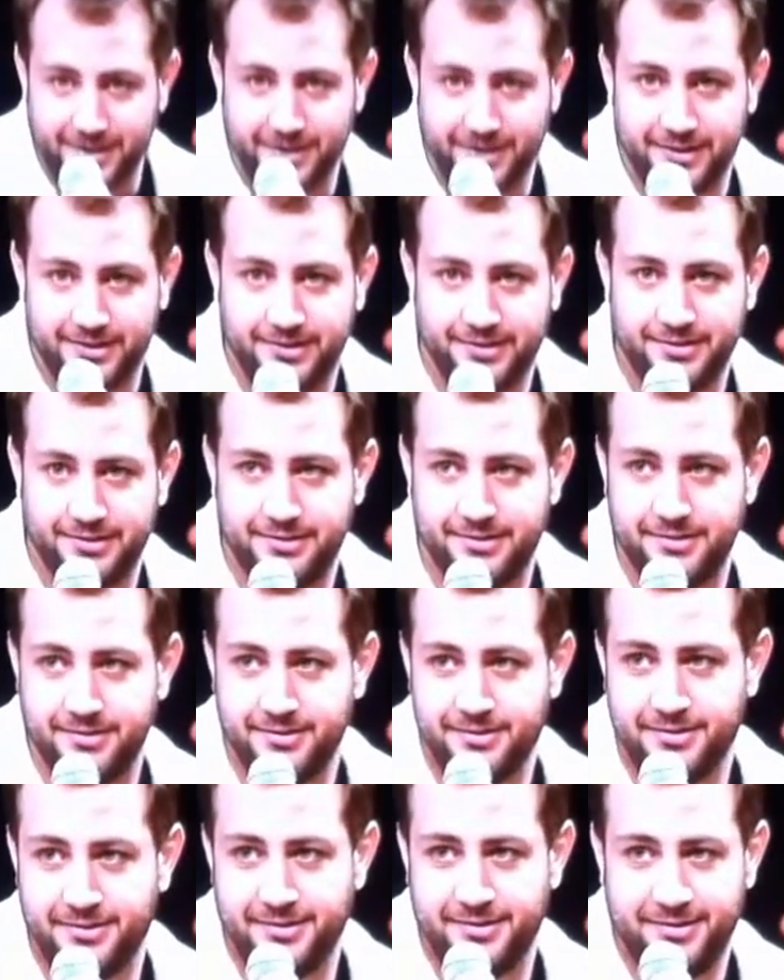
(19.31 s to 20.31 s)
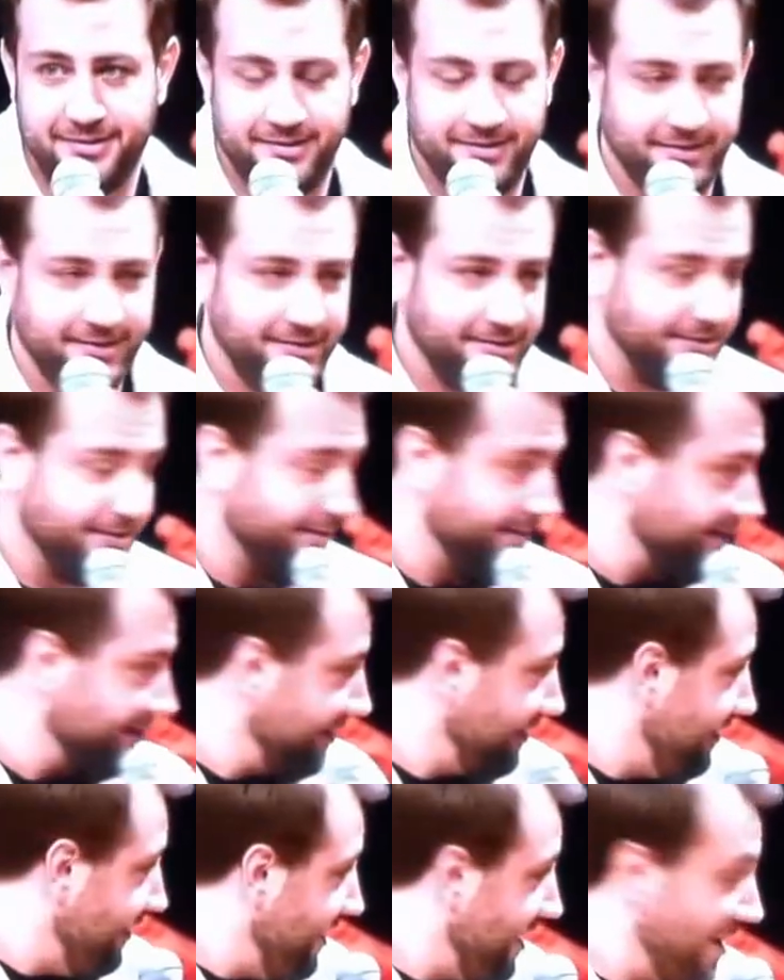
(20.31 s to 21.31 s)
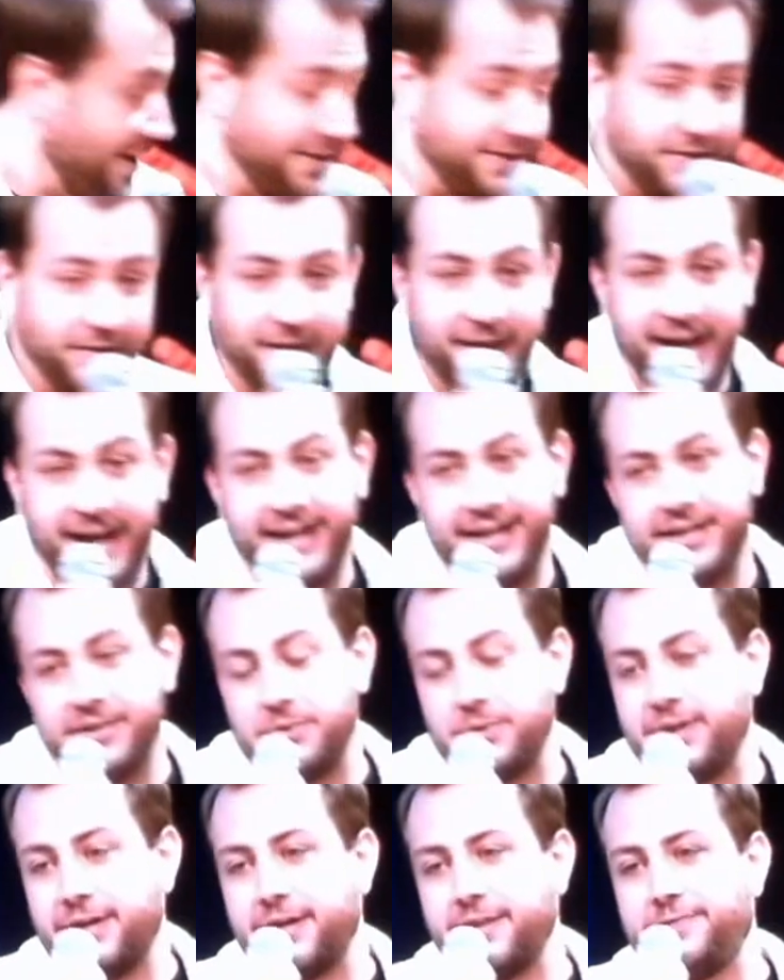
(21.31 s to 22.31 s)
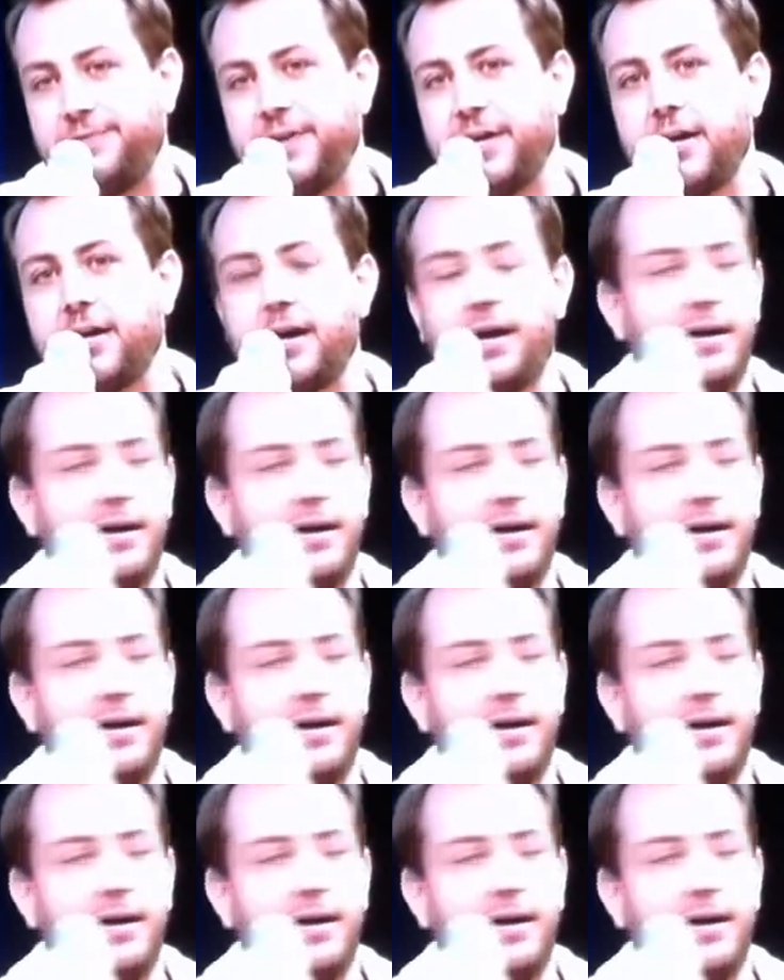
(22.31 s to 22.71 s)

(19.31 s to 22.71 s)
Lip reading: All right, so I figure